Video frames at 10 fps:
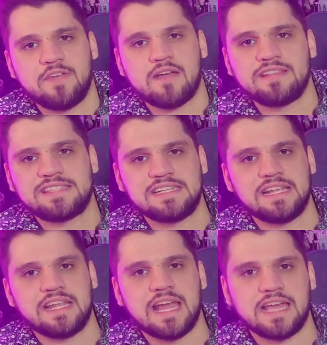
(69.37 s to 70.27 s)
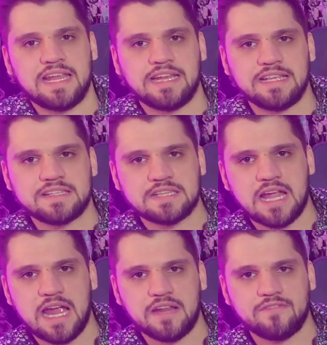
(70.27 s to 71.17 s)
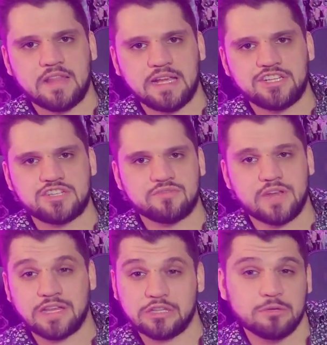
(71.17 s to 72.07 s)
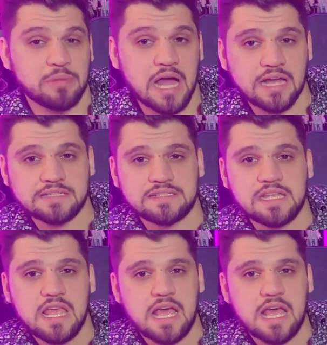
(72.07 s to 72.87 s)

If you haven't seen it yet, it is kind of like just a regular box.